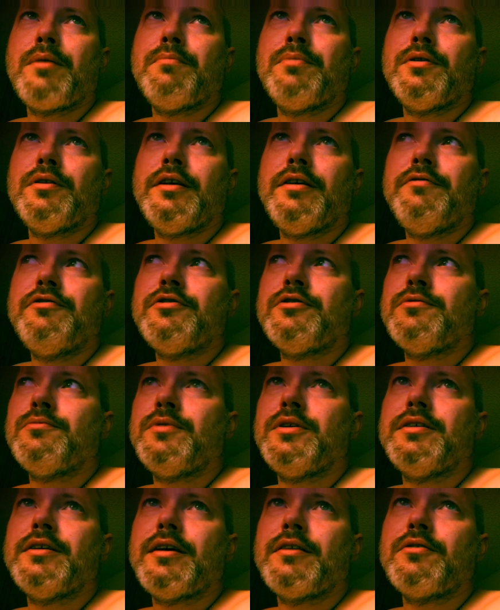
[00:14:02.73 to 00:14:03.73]
beliefs. We
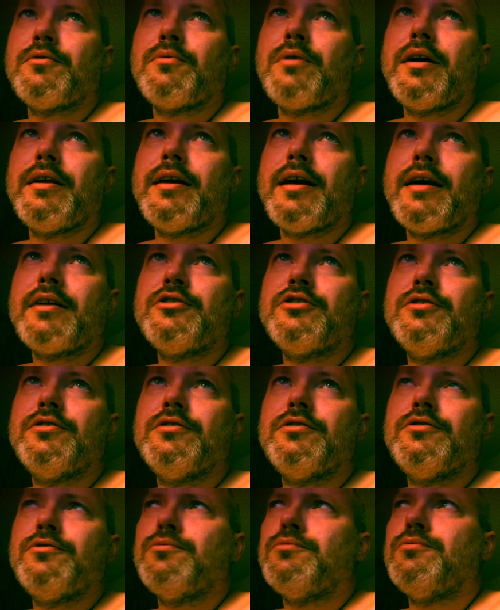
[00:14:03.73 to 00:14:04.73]
take the right
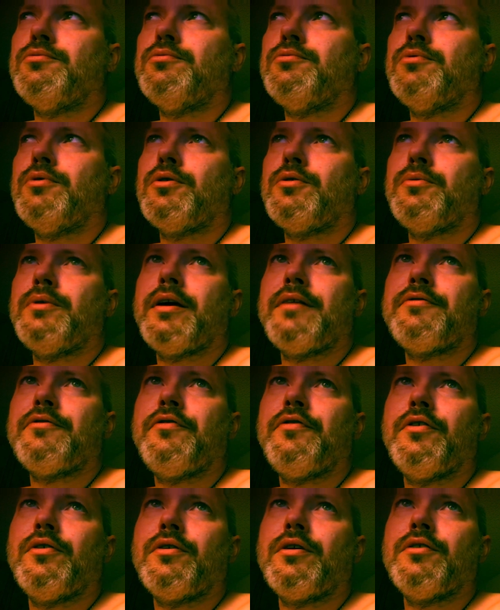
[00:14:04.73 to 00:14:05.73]
actions. What do we have to
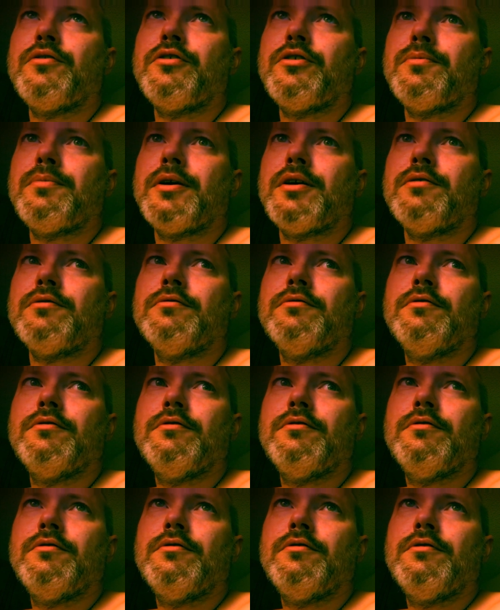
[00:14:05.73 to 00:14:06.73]
feel guilty about?
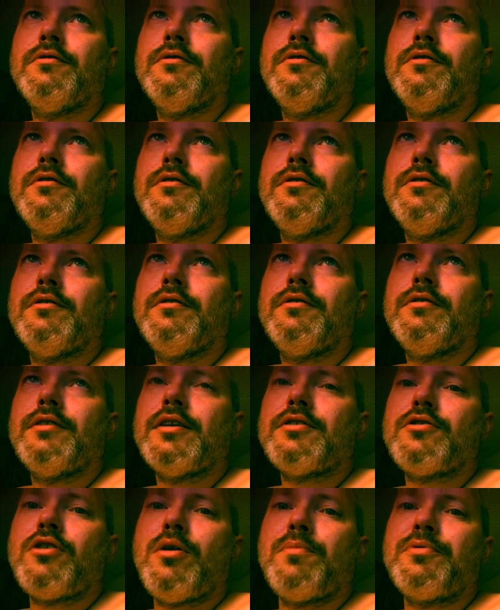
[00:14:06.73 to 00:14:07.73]

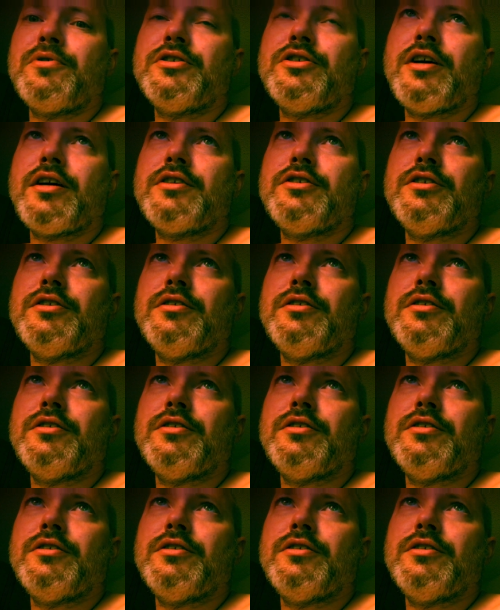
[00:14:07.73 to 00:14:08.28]
That's called projection,